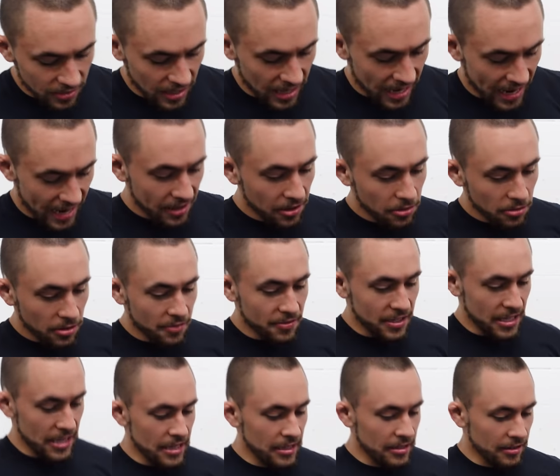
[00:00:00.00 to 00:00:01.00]
The angle of
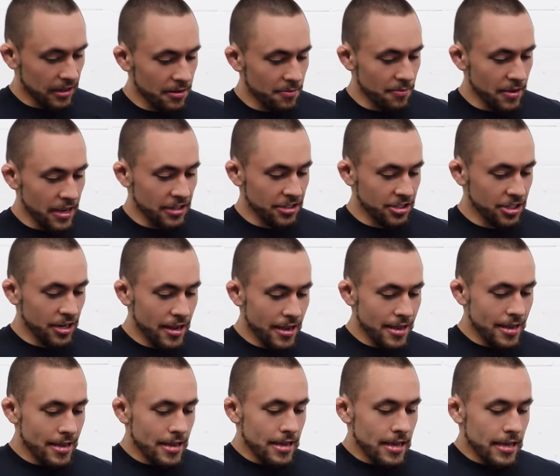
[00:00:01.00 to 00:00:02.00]
the incline bench
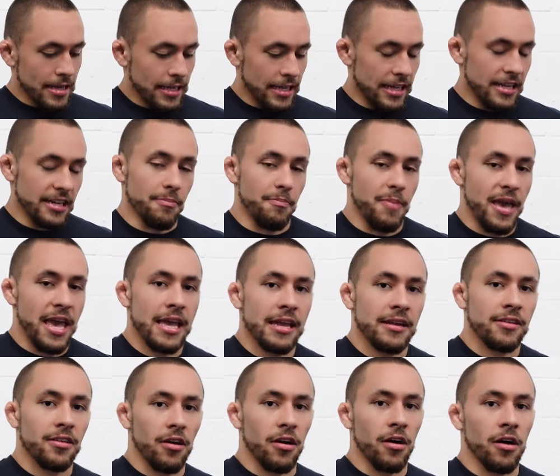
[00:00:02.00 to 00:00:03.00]
can
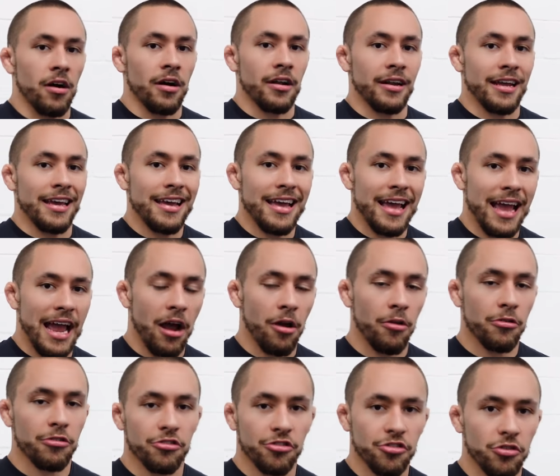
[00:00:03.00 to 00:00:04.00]
depend on
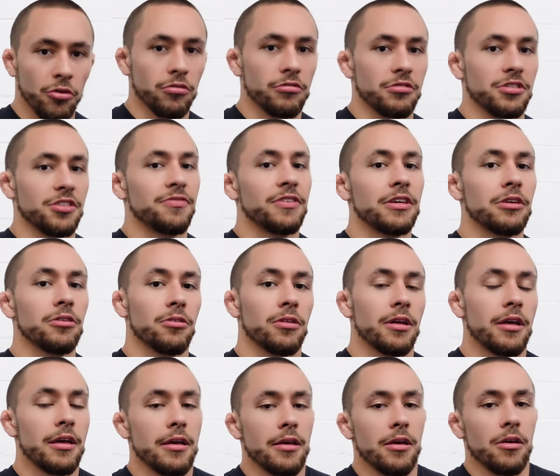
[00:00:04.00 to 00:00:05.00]
how your shoulders
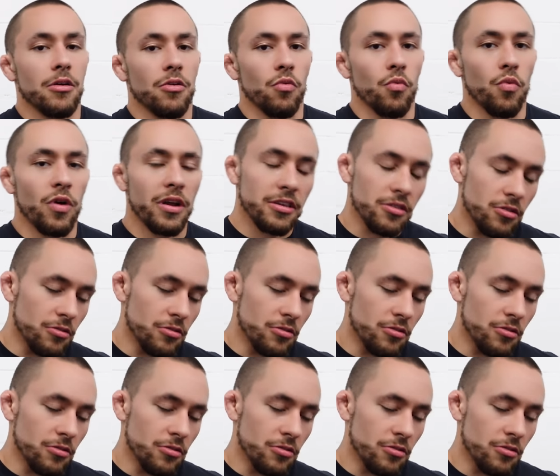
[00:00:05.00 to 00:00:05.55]
feel, what